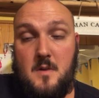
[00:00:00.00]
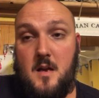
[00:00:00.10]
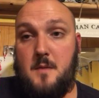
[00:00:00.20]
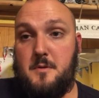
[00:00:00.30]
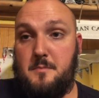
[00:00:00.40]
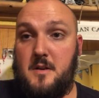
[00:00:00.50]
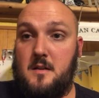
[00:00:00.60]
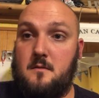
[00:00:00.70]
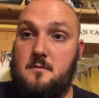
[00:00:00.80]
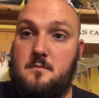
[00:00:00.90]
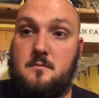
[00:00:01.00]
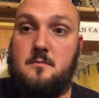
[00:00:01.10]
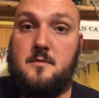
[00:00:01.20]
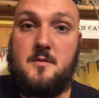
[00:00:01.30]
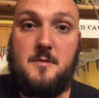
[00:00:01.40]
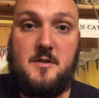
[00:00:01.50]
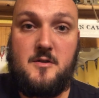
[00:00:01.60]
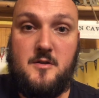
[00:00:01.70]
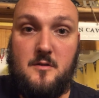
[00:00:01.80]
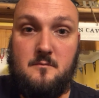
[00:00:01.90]
happy bidding. Speak to
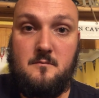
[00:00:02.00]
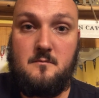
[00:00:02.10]
you soon.